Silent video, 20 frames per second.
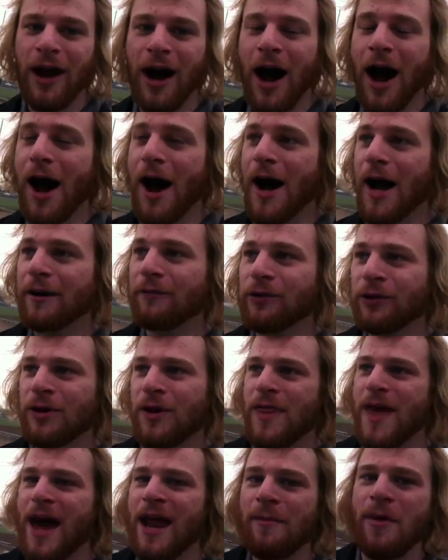I've
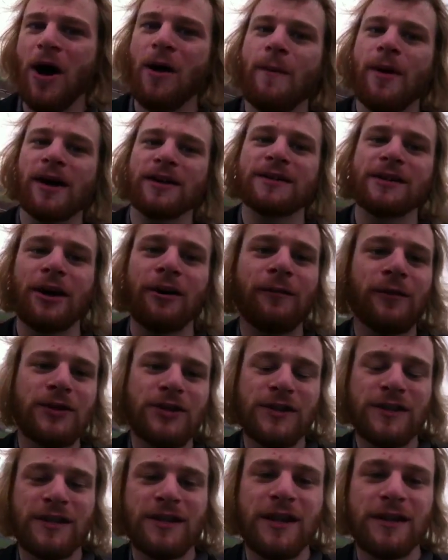learned that about myself,
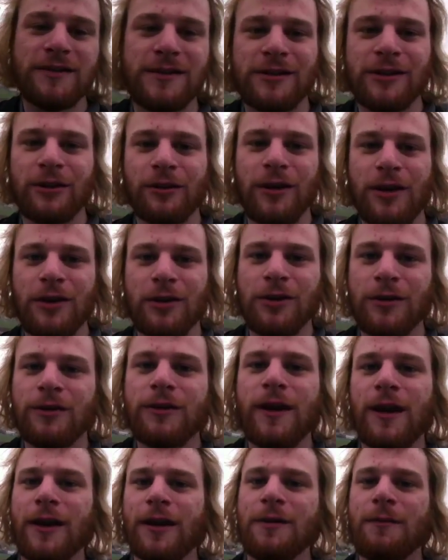which isn't necessarily a good
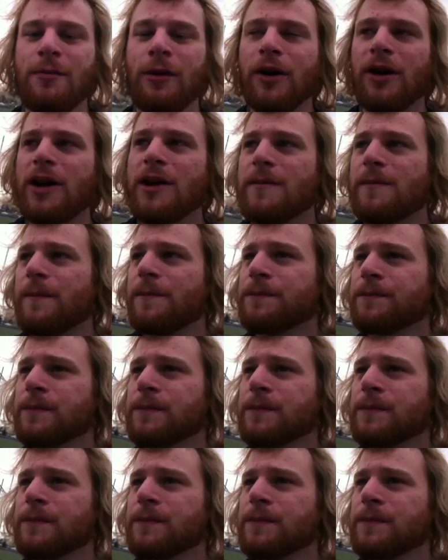thing, but